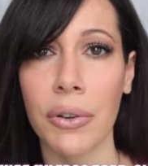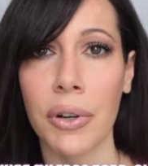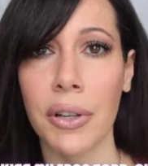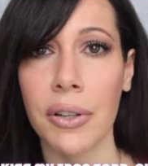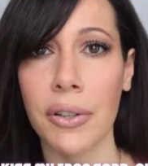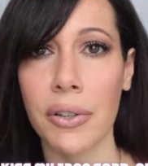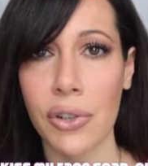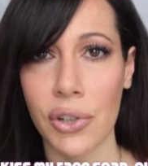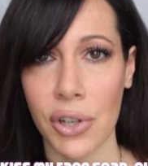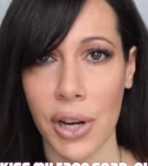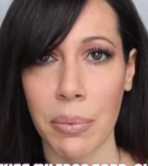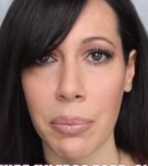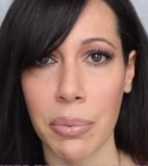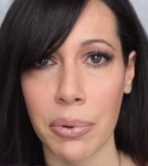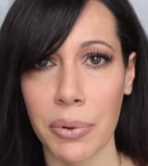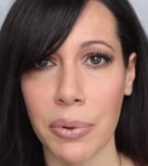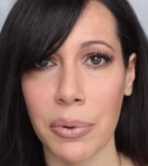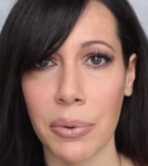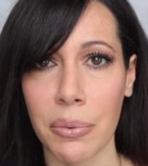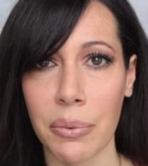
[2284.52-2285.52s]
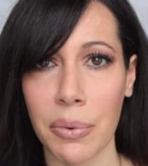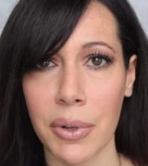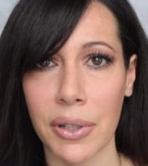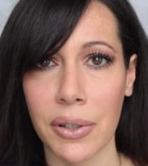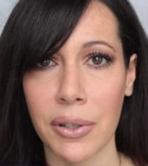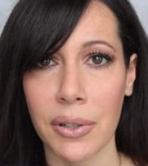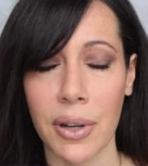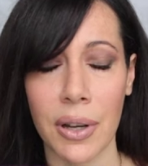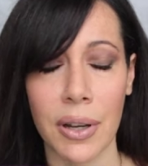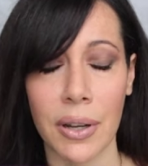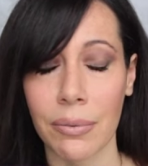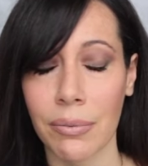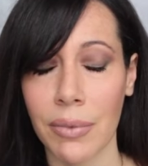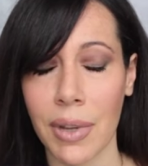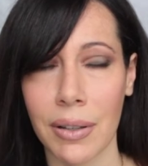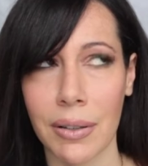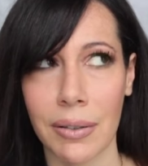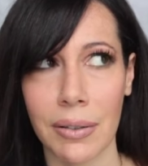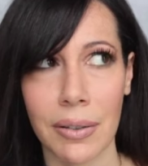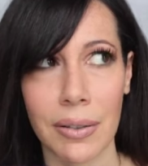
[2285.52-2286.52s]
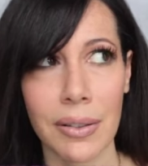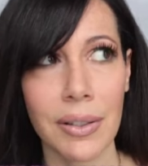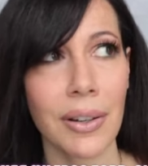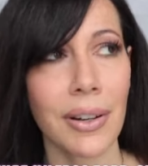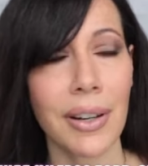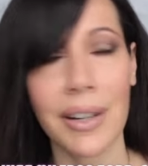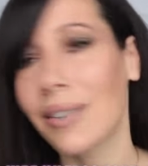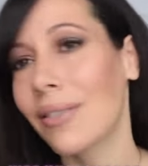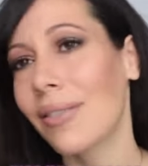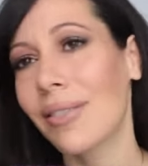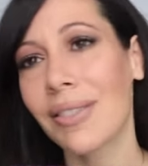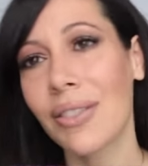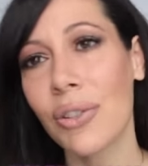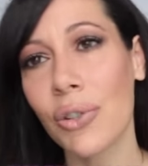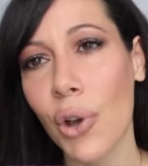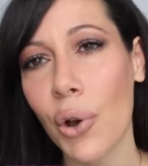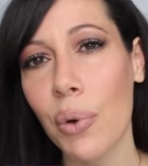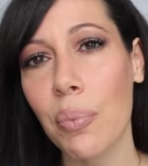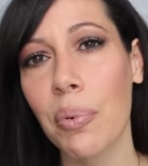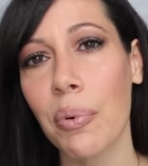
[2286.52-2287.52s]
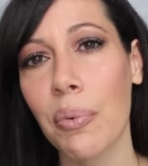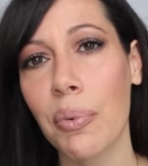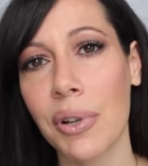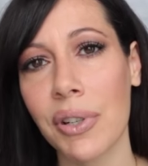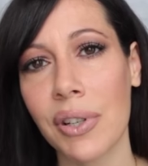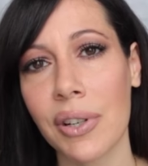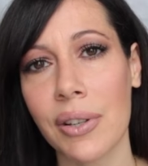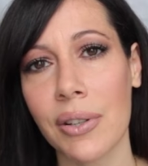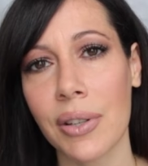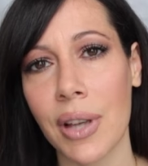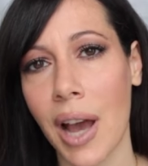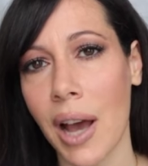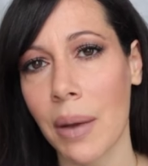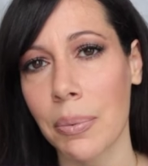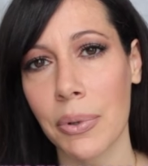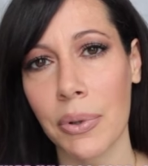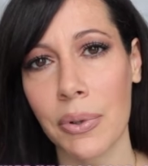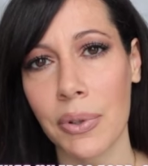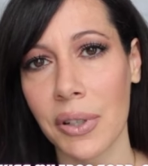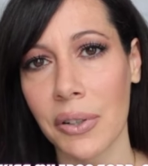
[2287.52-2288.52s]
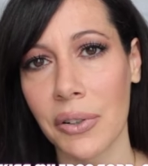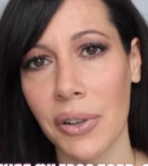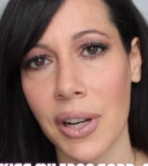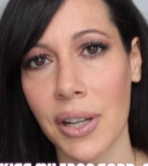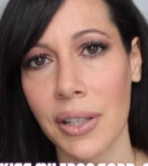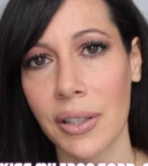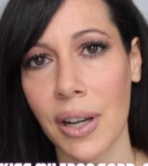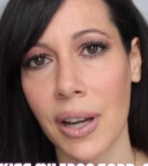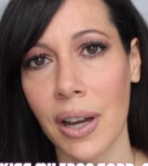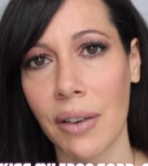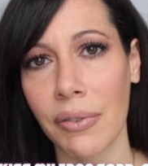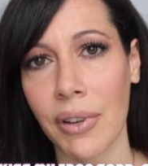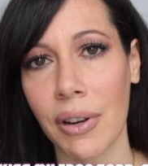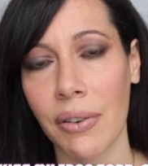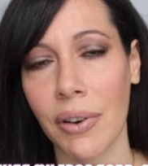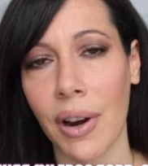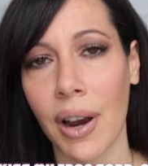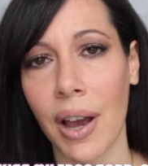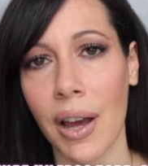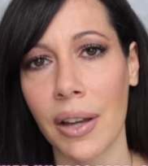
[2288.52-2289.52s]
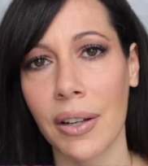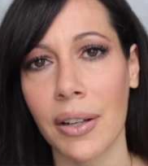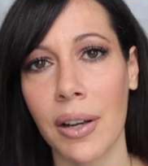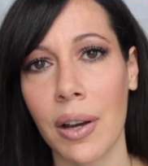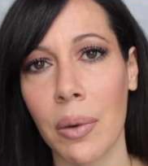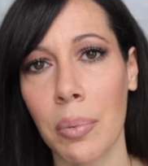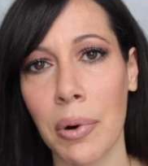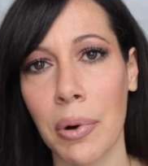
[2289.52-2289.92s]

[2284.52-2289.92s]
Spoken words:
oil shampoo, which, soap, which is absolutely great. I've never had a